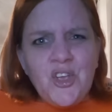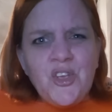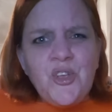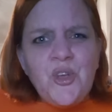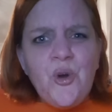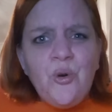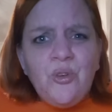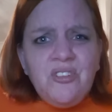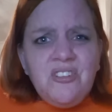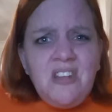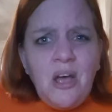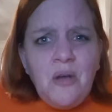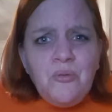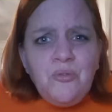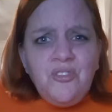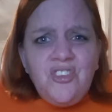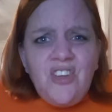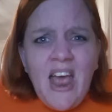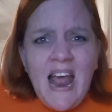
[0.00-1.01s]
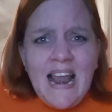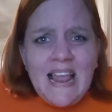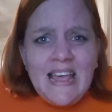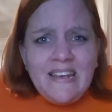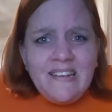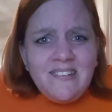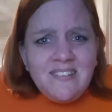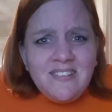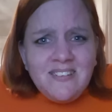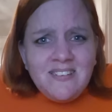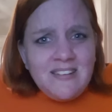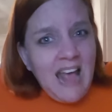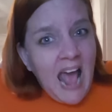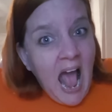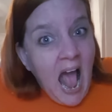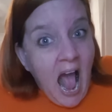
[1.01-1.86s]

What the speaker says: You're so jealous.